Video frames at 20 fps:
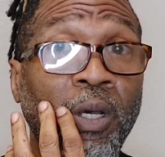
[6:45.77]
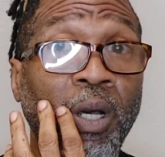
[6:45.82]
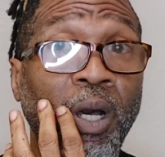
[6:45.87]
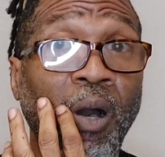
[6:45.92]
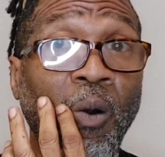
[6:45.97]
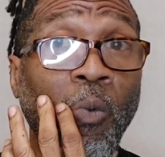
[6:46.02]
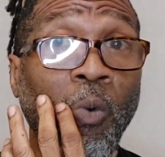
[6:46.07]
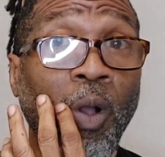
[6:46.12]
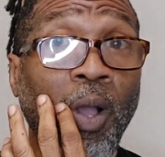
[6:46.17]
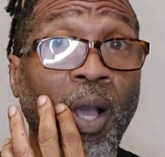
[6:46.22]

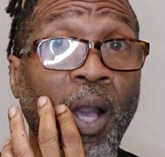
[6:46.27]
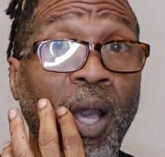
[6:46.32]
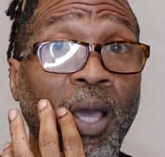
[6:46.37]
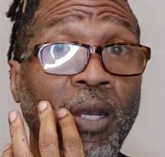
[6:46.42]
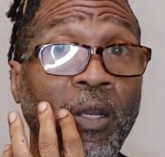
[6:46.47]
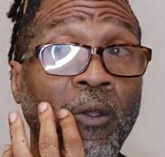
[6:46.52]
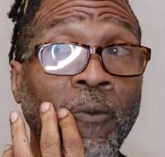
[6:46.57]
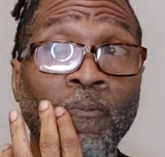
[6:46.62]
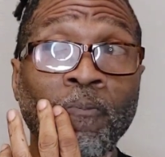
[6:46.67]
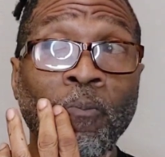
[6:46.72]
of
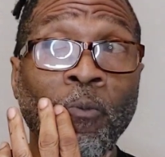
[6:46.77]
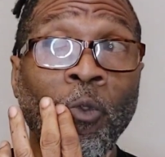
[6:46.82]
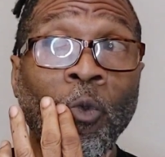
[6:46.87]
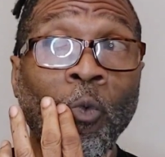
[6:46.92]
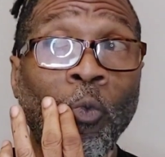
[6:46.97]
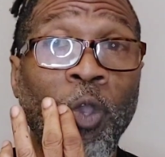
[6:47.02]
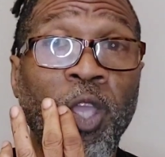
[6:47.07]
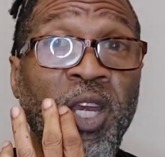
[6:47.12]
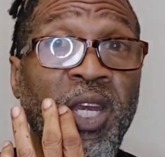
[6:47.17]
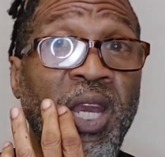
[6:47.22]
Wakanda.
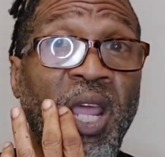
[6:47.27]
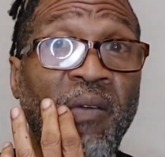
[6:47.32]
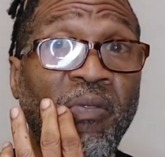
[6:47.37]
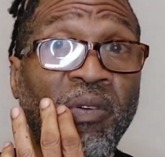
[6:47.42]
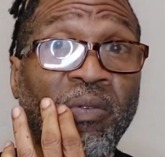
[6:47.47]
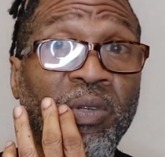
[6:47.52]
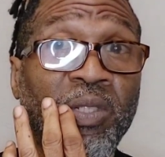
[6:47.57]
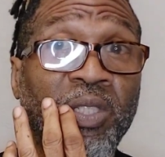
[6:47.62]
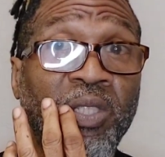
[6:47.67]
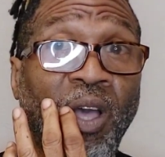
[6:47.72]
We
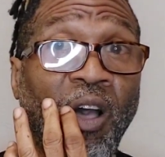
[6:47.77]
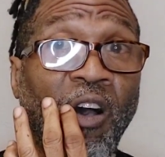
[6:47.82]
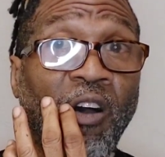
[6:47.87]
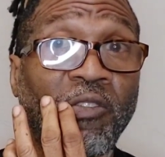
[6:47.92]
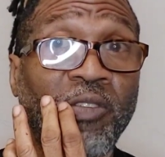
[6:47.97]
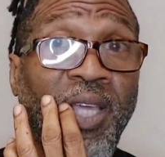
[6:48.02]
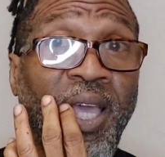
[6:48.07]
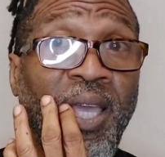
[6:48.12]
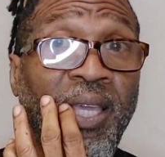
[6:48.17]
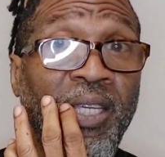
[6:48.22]
never
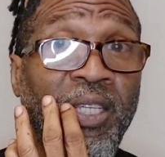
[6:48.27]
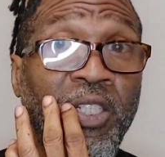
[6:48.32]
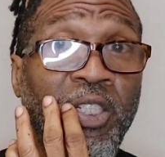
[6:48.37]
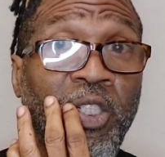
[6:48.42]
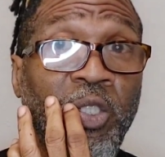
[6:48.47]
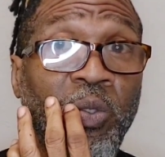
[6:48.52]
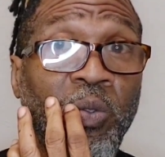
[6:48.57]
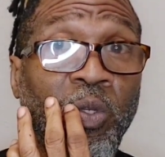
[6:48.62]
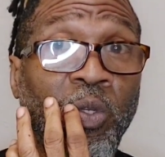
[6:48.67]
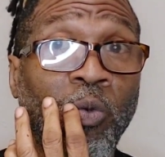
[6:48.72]
resolved that
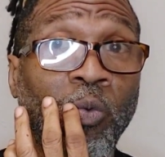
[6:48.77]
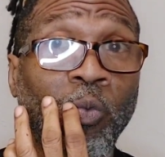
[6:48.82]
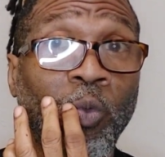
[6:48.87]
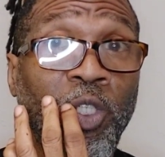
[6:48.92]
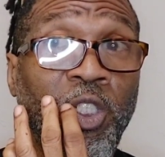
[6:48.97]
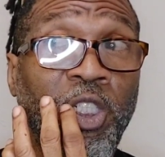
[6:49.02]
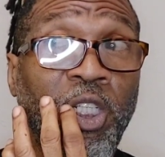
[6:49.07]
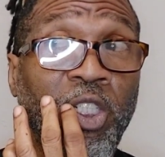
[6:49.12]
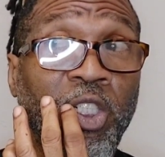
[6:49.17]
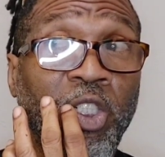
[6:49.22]
issue.
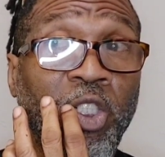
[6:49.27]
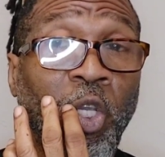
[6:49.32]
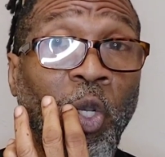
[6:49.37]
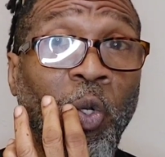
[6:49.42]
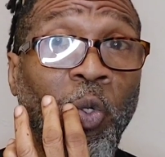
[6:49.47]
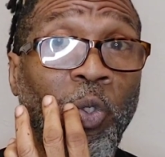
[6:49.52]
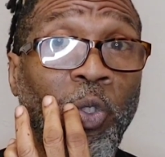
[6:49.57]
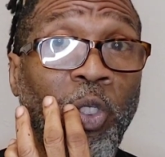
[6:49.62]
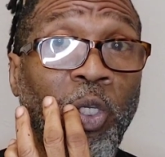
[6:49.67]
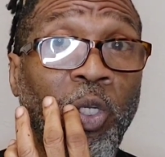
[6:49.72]
We just
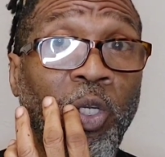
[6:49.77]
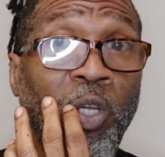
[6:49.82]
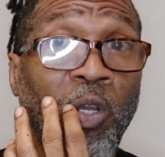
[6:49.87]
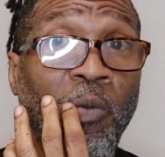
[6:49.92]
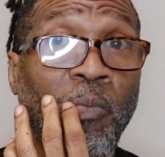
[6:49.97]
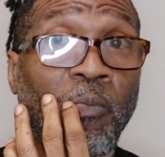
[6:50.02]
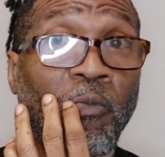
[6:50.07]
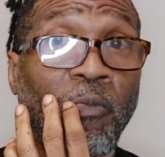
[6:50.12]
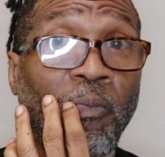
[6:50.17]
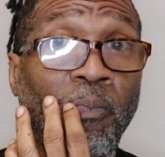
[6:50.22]
chose to
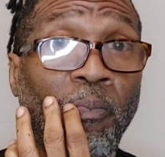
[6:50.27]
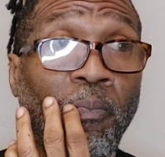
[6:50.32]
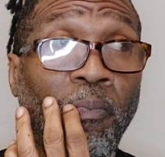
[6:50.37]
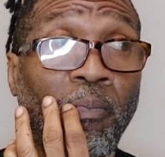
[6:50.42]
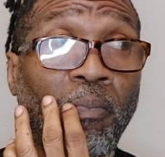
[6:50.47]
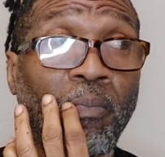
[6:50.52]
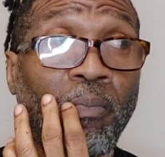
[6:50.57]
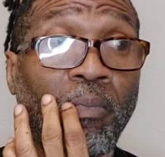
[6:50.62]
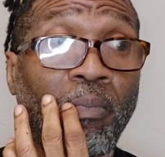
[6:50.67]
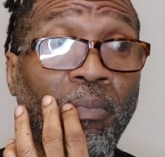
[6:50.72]
look
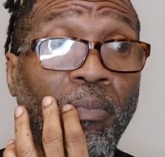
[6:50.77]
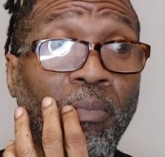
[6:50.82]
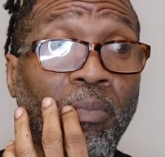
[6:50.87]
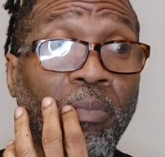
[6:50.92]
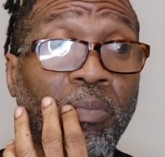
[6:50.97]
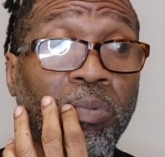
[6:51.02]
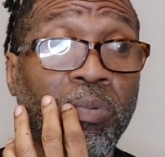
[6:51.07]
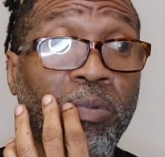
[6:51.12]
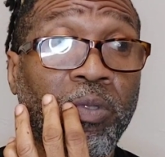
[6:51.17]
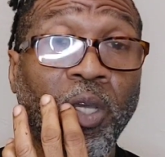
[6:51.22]

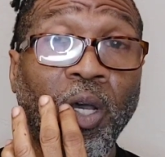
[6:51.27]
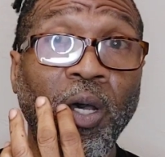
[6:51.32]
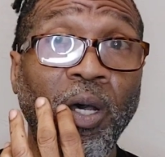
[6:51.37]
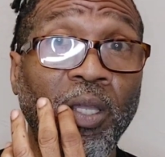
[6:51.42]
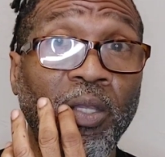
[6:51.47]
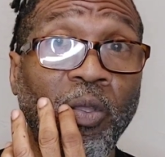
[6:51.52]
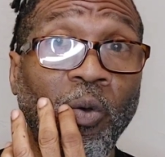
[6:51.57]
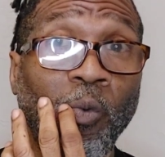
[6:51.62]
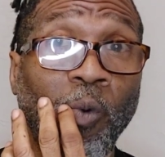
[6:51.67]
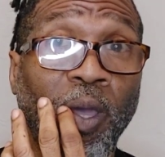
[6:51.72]
the
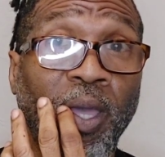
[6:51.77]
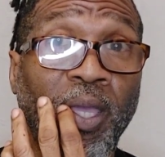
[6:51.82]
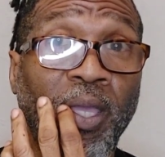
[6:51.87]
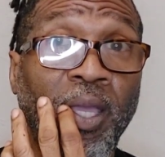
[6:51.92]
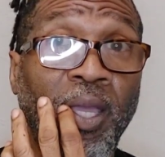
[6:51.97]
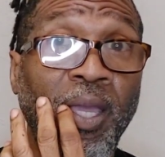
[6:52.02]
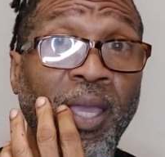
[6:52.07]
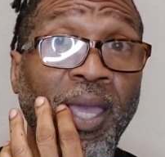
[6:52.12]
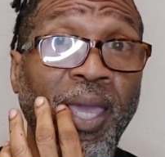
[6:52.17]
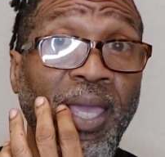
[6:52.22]
other
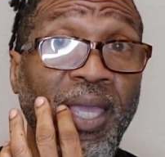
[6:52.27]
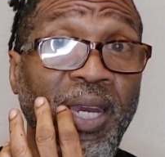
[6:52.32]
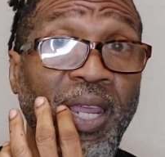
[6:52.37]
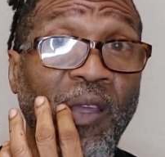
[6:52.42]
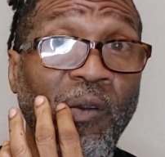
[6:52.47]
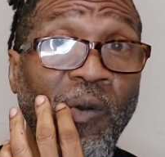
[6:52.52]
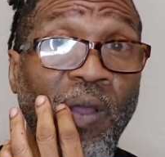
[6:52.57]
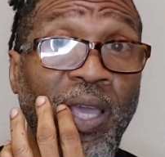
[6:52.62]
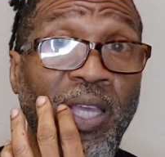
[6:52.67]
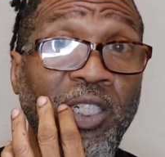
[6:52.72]
way. Ain't
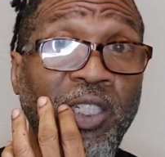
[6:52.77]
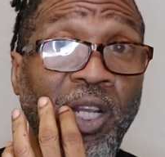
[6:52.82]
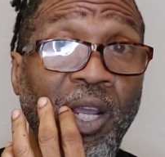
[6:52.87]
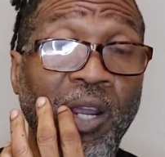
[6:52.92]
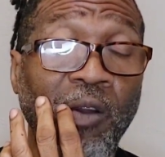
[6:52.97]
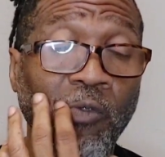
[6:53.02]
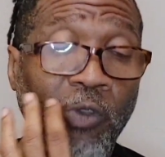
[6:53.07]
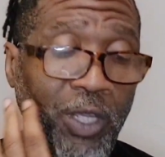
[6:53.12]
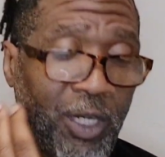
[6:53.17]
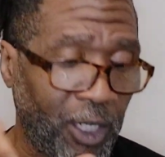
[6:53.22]
that right,
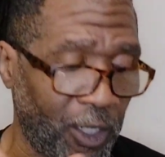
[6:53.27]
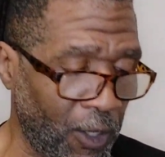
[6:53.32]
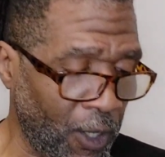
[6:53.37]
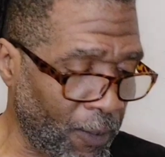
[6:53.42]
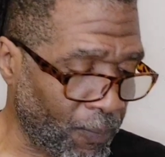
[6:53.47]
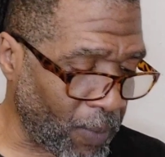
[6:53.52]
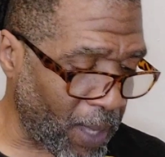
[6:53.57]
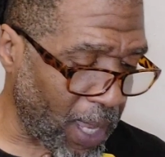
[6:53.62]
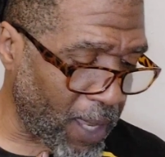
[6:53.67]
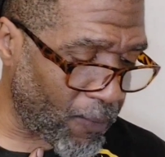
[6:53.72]
John Ridley?
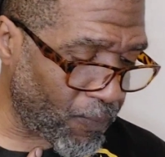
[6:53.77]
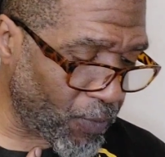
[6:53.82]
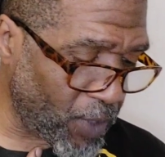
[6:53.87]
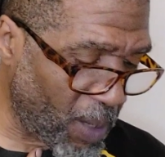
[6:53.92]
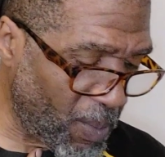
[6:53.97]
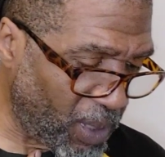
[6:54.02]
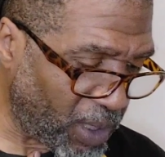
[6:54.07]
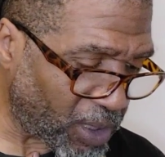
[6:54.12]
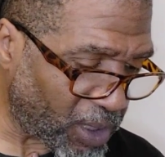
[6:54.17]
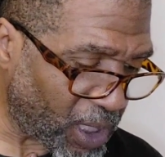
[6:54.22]
Now,
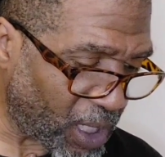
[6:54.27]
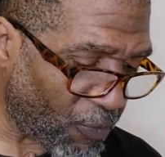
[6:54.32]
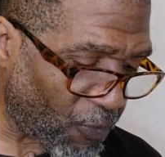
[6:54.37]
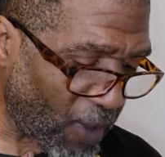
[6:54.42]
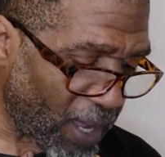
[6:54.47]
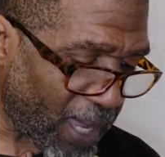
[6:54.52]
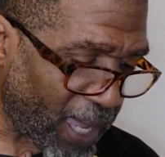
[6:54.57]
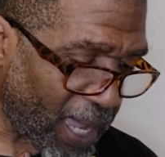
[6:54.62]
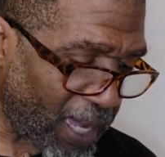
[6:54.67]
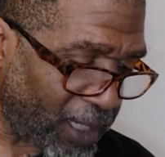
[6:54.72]
let me see if
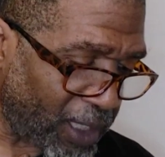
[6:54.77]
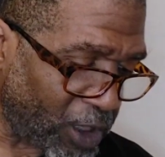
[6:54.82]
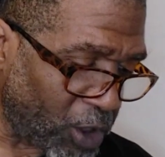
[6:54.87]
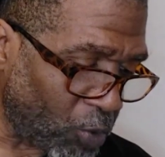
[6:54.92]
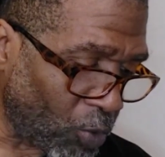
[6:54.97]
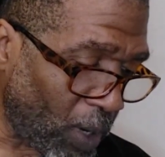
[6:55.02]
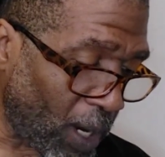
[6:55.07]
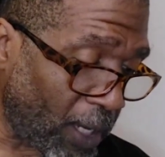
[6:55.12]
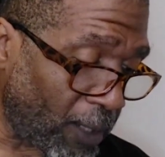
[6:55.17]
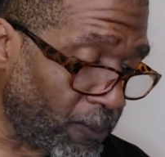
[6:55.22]
I
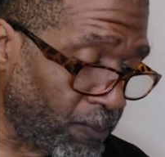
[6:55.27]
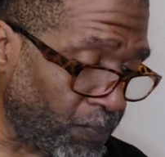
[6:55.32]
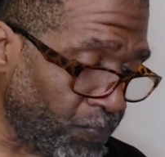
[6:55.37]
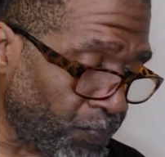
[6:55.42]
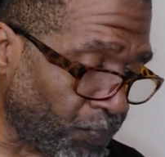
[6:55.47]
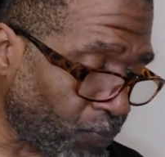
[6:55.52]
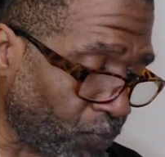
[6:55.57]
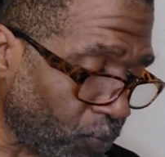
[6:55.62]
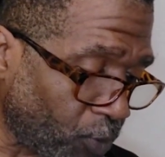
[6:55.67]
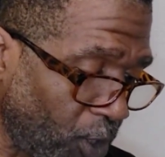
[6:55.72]

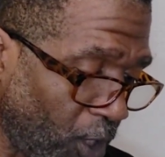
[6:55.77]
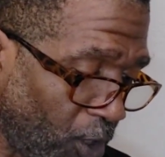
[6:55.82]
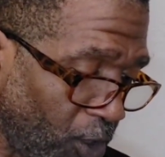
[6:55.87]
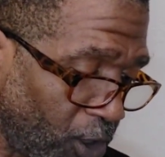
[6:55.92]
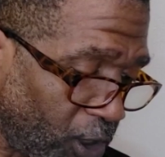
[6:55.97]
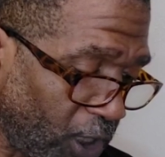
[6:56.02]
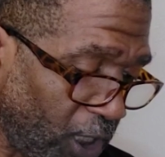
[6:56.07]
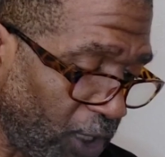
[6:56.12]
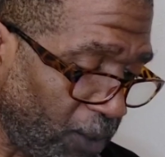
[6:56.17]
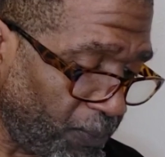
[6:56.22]
got
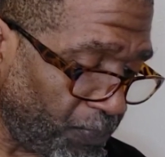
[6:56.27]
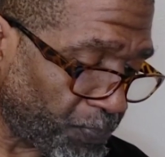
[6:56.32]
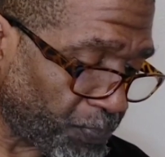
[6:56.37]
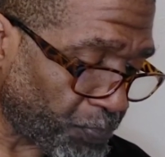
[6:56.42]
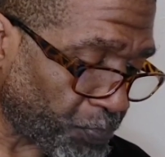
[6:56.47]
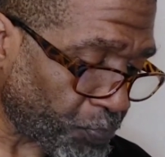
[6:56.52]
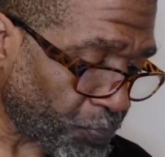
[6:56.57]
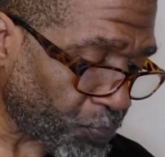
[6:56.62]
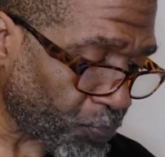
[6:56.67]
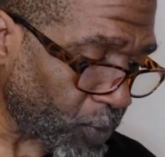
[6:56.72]
this
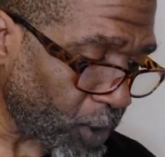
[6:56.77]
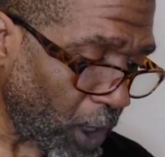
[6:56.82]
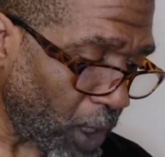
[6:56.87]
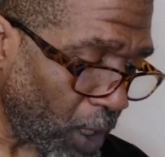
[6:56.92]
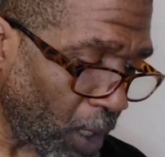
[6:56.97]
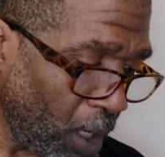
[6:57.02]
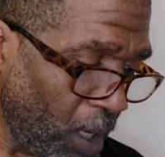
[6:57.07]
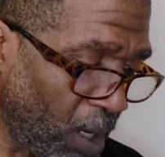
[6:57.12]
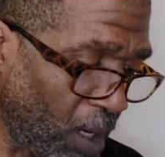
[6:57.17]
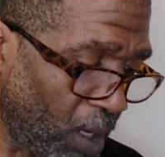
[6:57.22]
right.
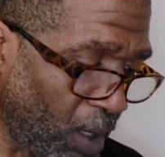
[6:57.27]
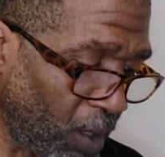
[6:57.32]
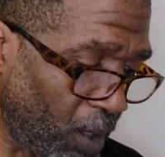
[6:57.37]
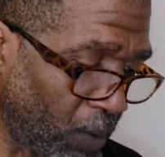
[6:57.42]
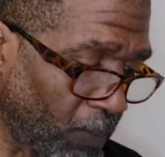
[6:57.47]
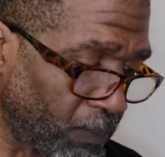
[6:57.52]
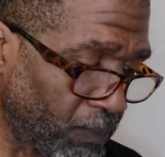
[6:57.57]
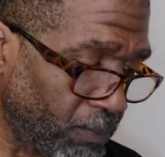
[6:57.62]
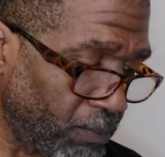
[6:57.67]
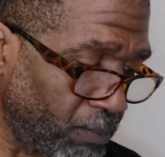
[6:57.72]
Because
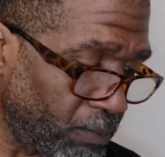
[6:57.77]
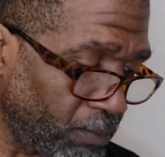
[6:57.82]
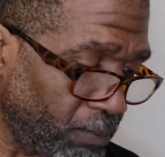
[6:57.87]
see,